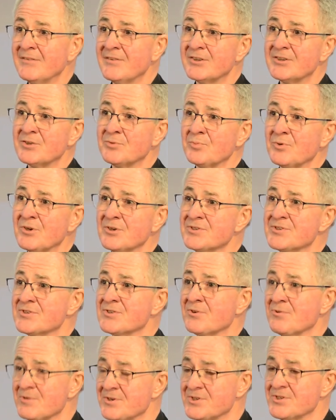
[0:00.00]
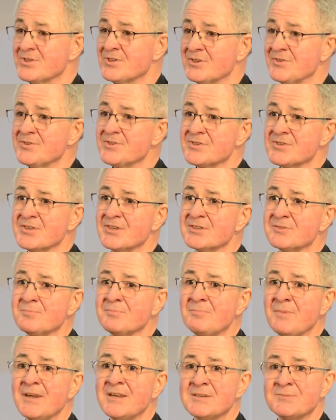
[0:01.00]
that it was Christians that
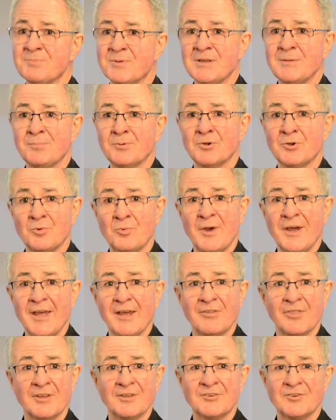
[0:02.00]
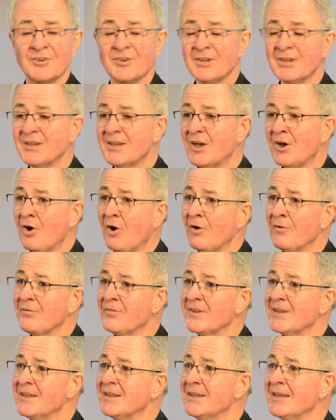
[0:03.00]
made people aware that of
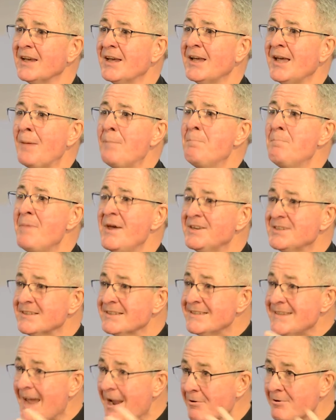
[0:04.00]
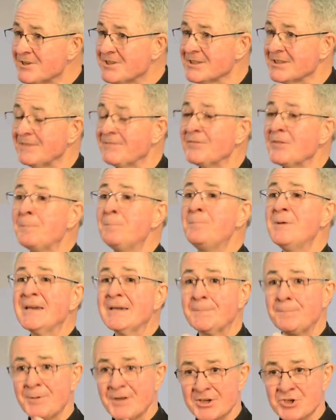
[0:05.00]
the meta-narrative, the
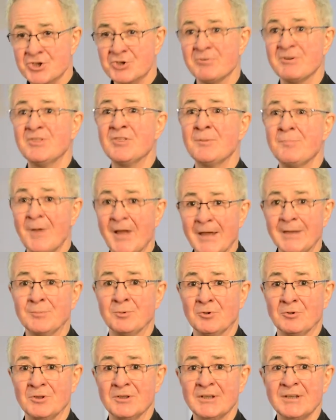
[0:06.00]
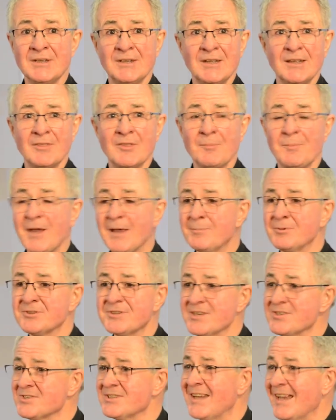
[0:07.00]
big picture in the Bible. The Bible
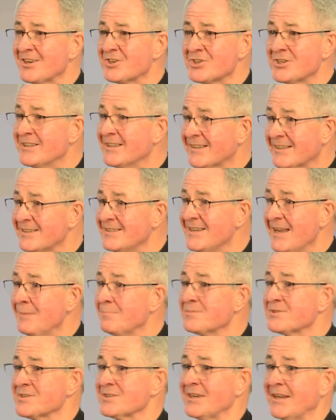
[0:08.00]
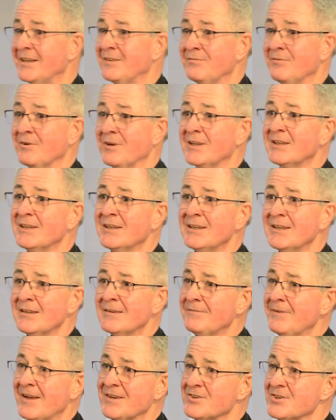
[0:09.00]
doesn't actually condemn slavery.
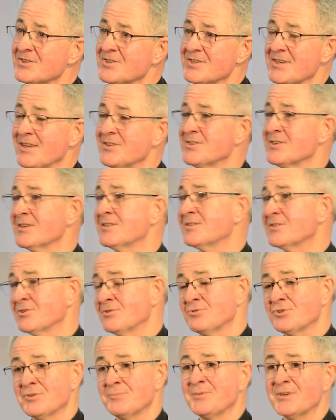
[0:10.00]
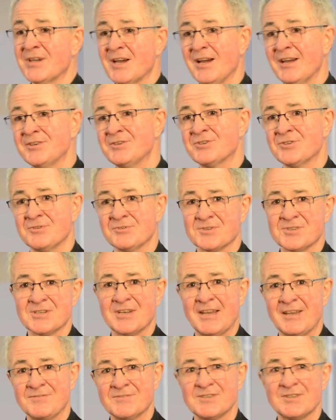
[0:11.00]
In fact, it says that you should be kind to your
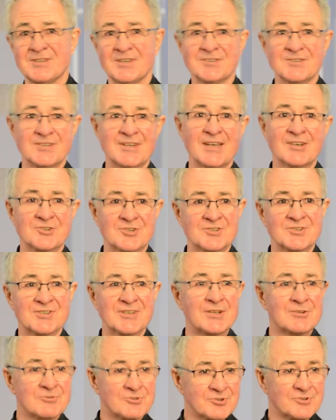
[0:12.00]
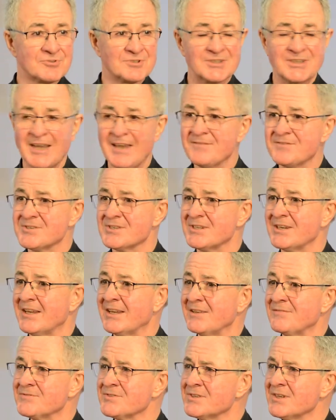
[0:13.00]
slaves. It doesn't actually say you shouldn't have
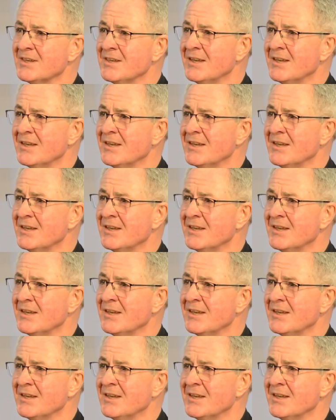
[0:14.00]
slaves.